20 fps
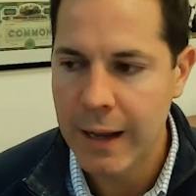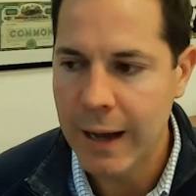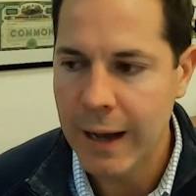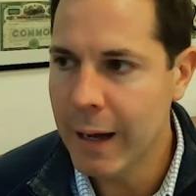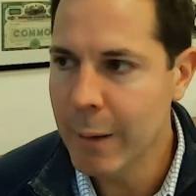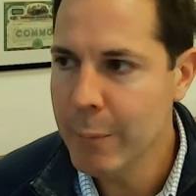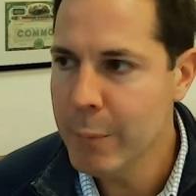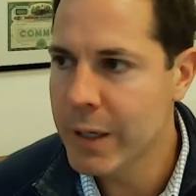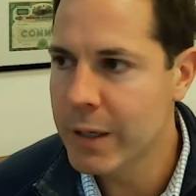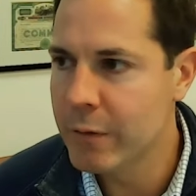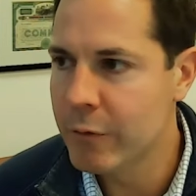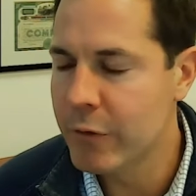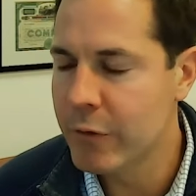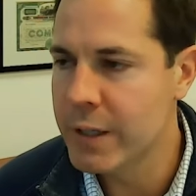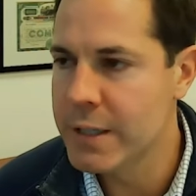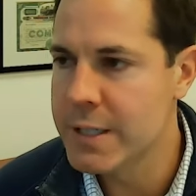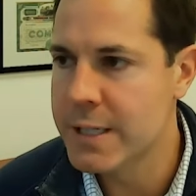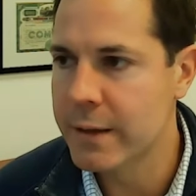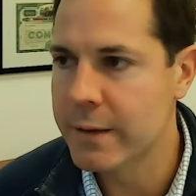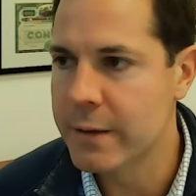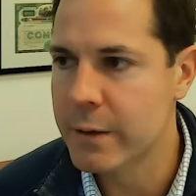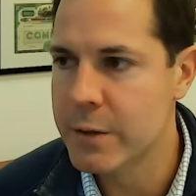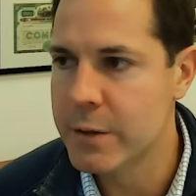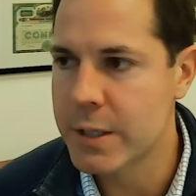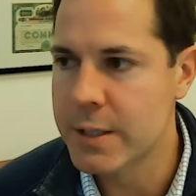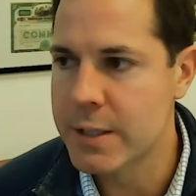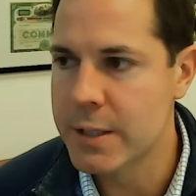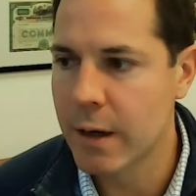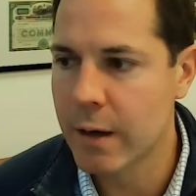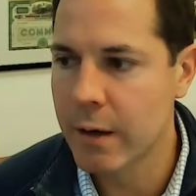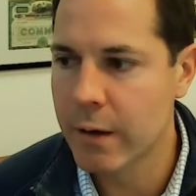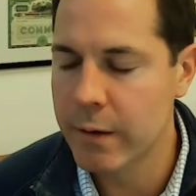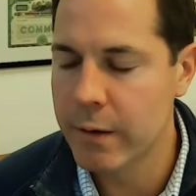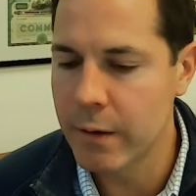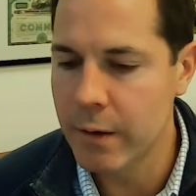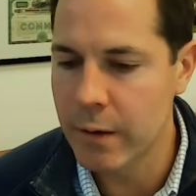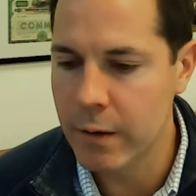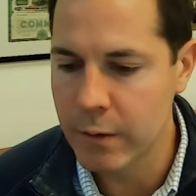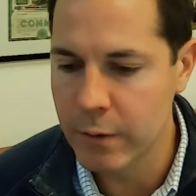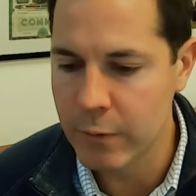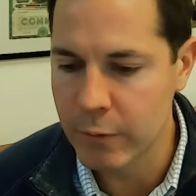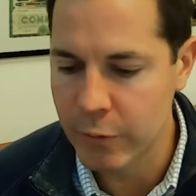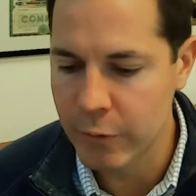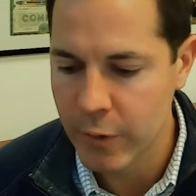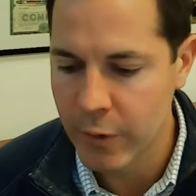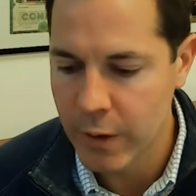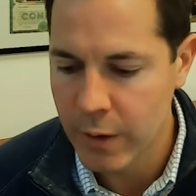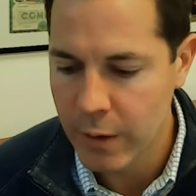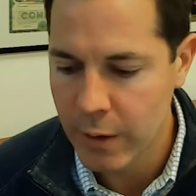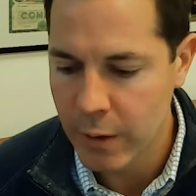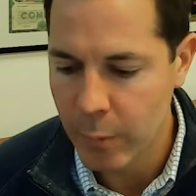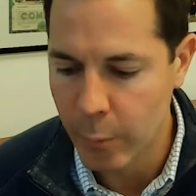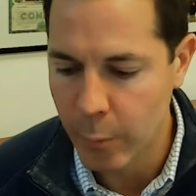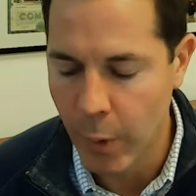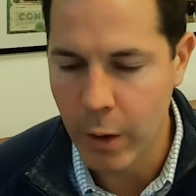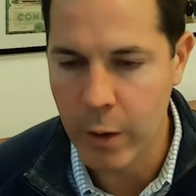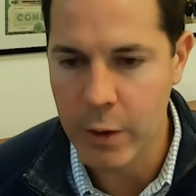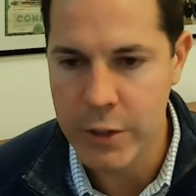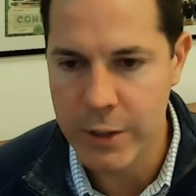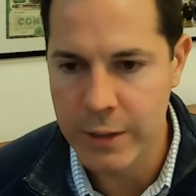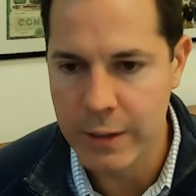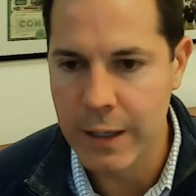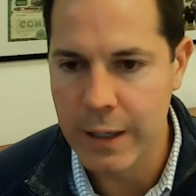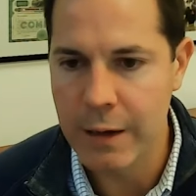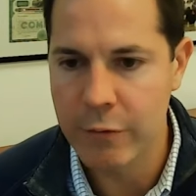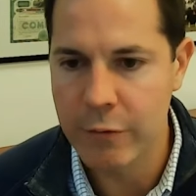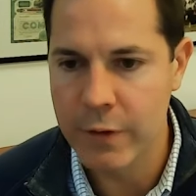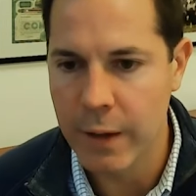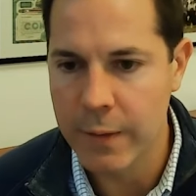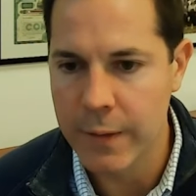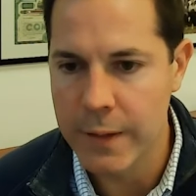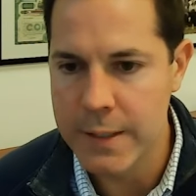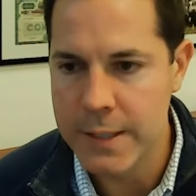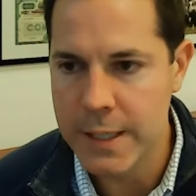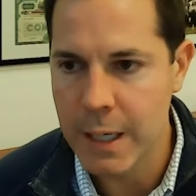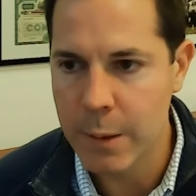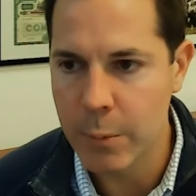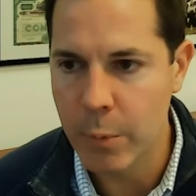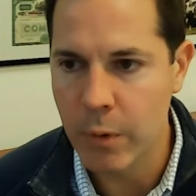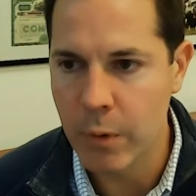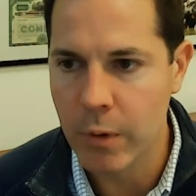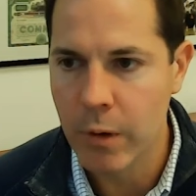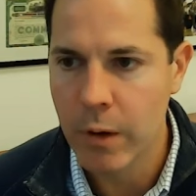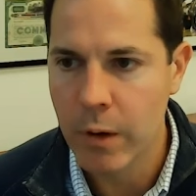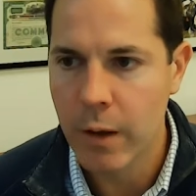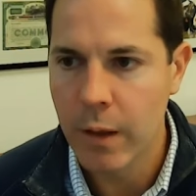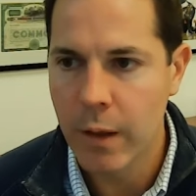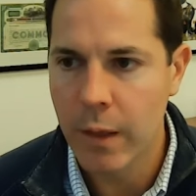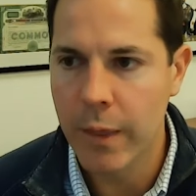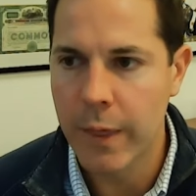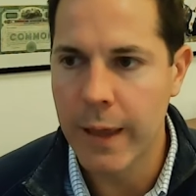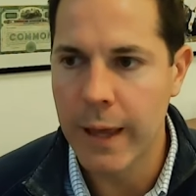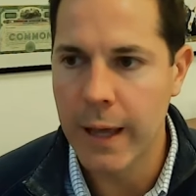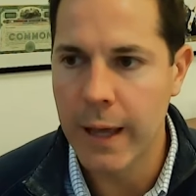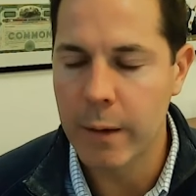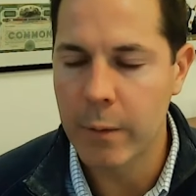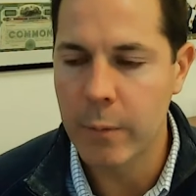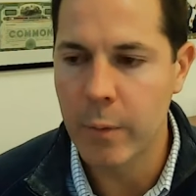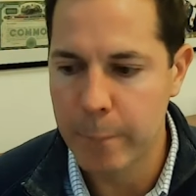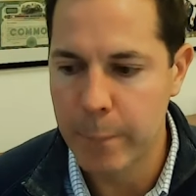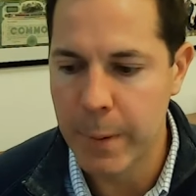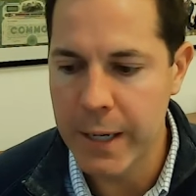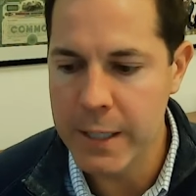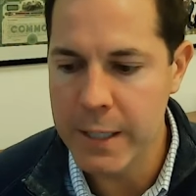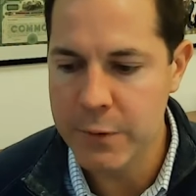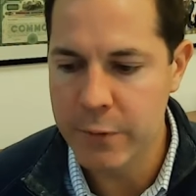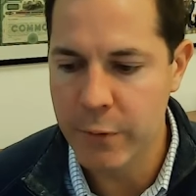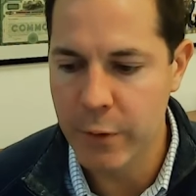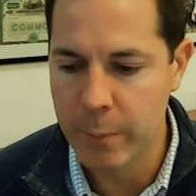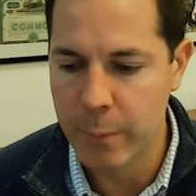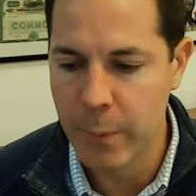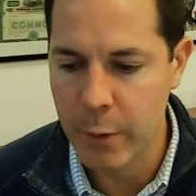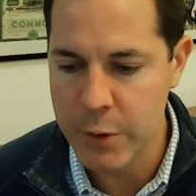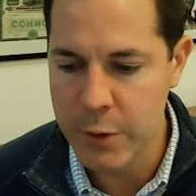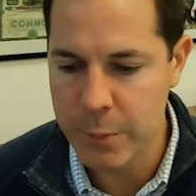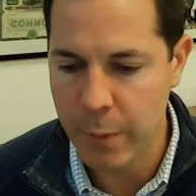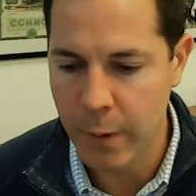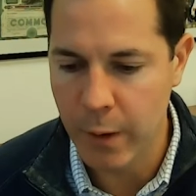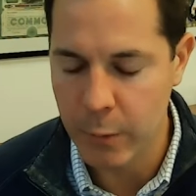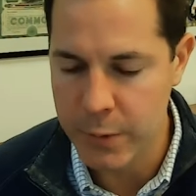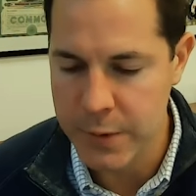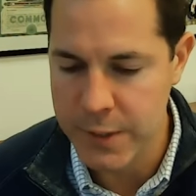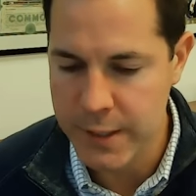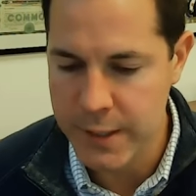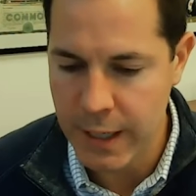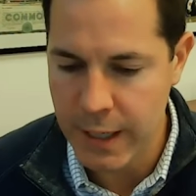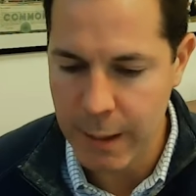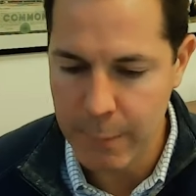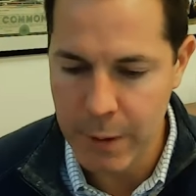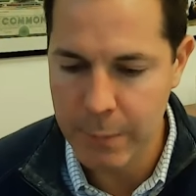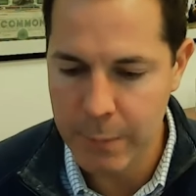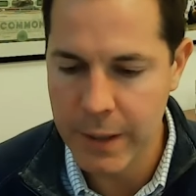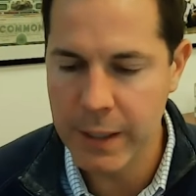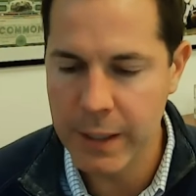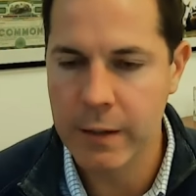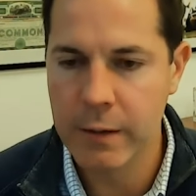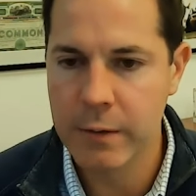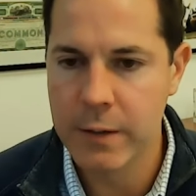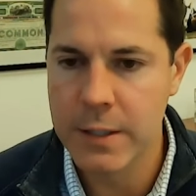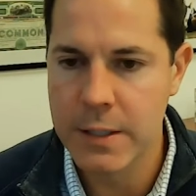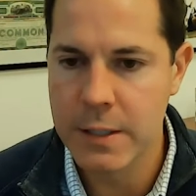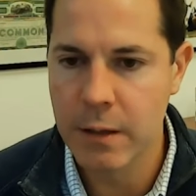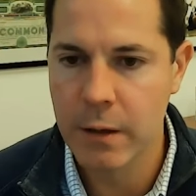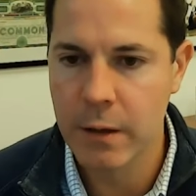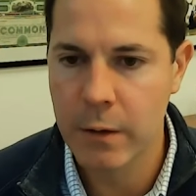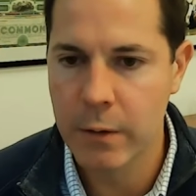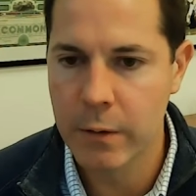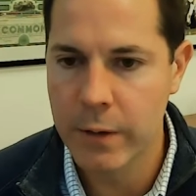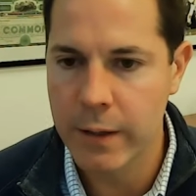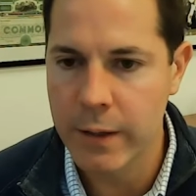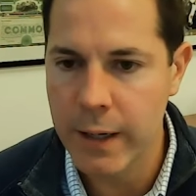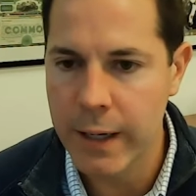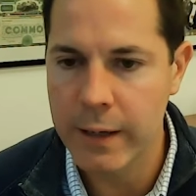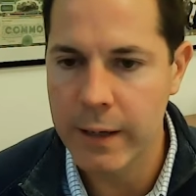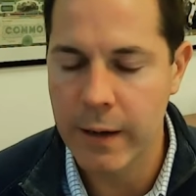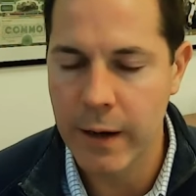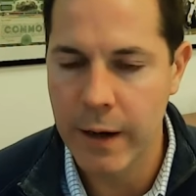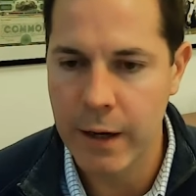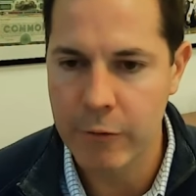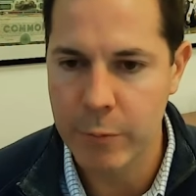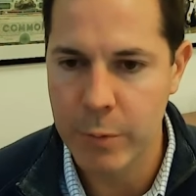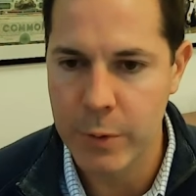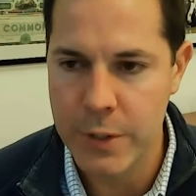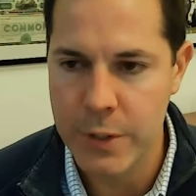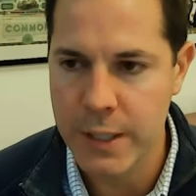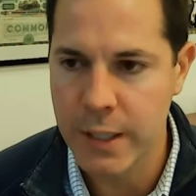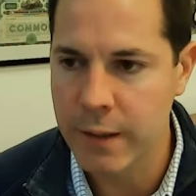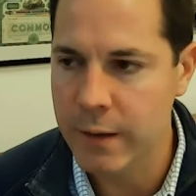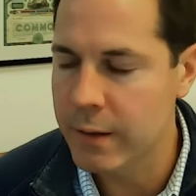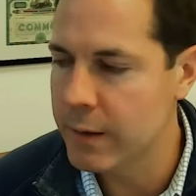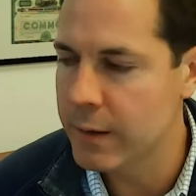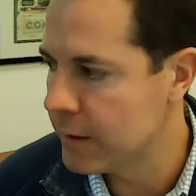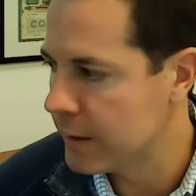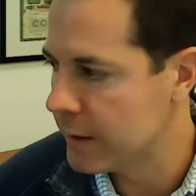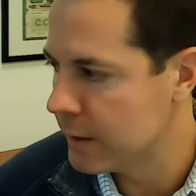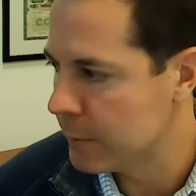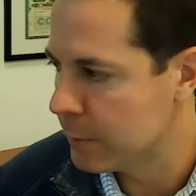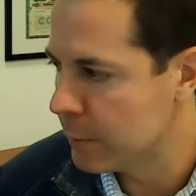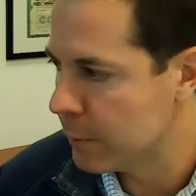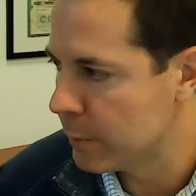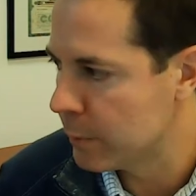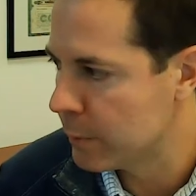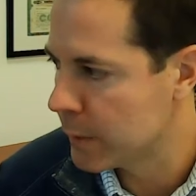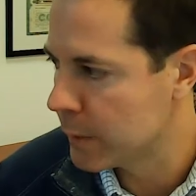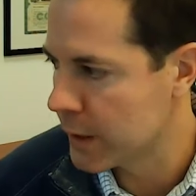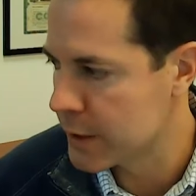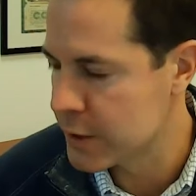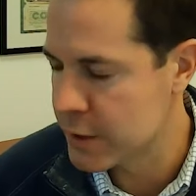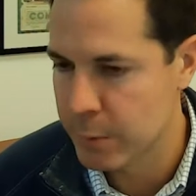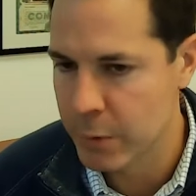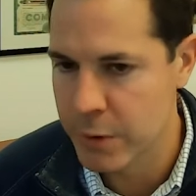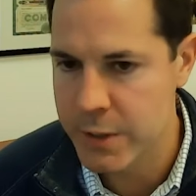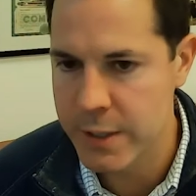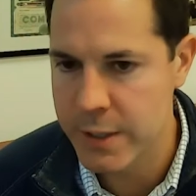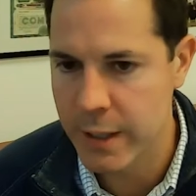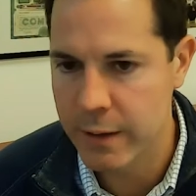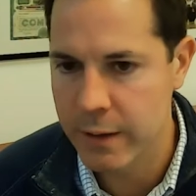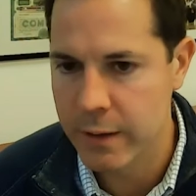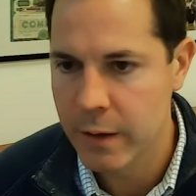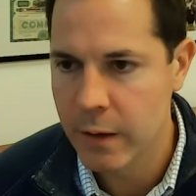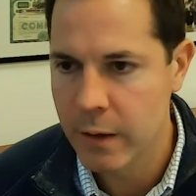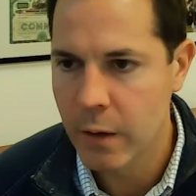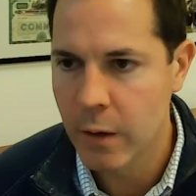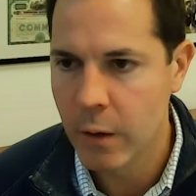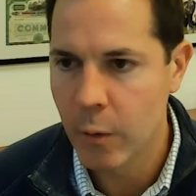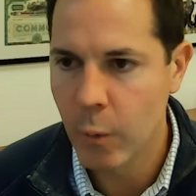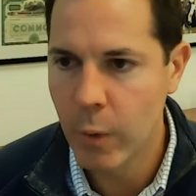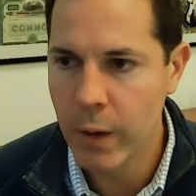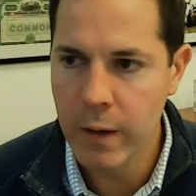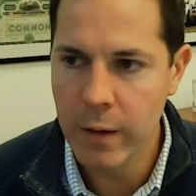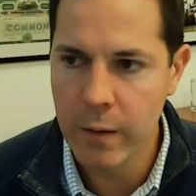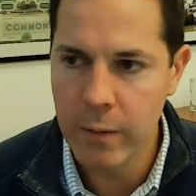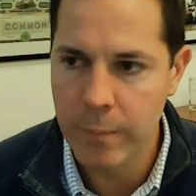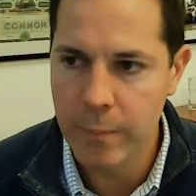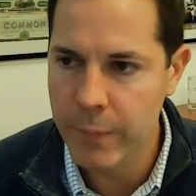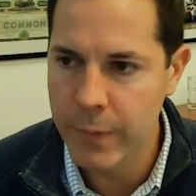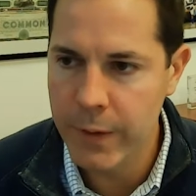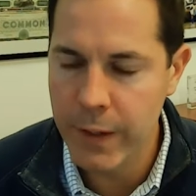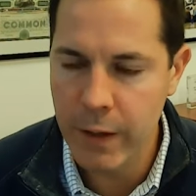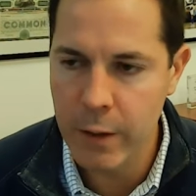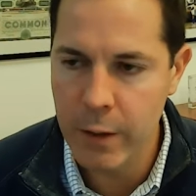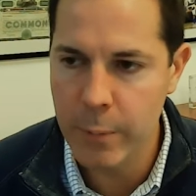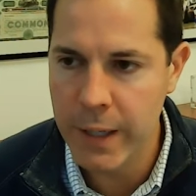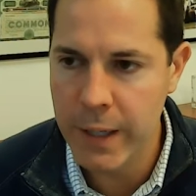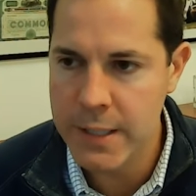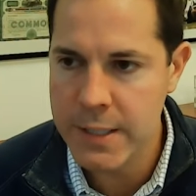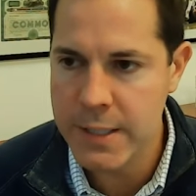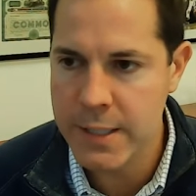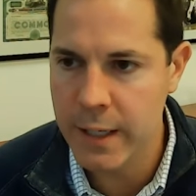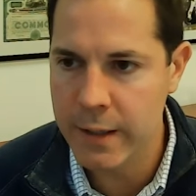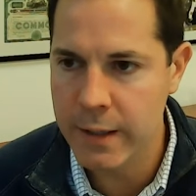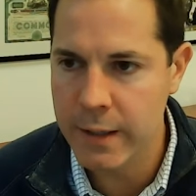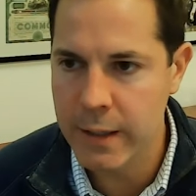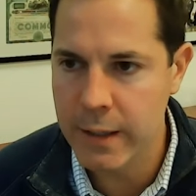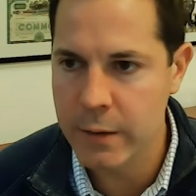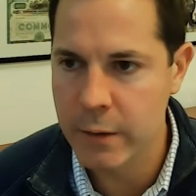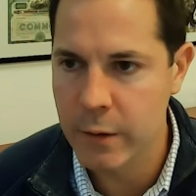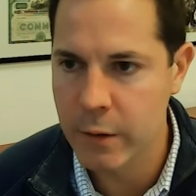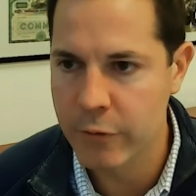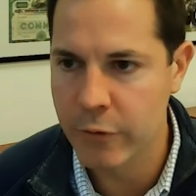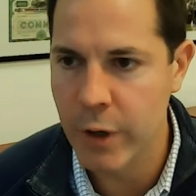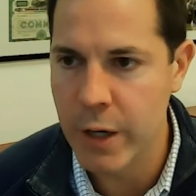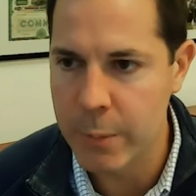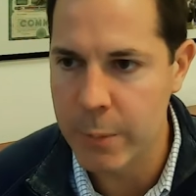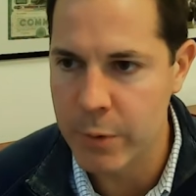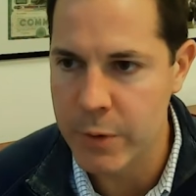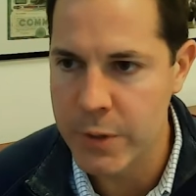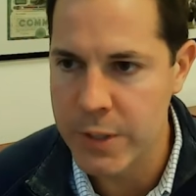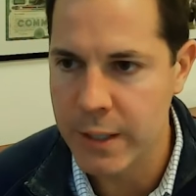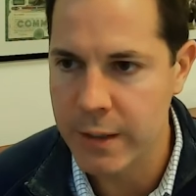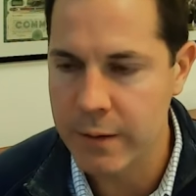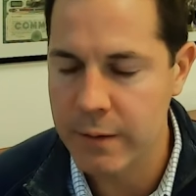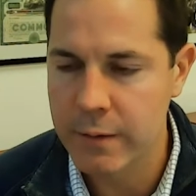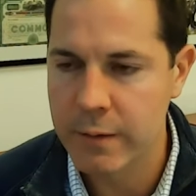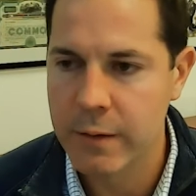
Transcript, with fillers: I'm convinced that there's a ton of margin left on the table that banks, for the most part, will say, I'm going to make you this loan at 8.5%. And the customer will say, Well, the other bank said they'd do it for 8%.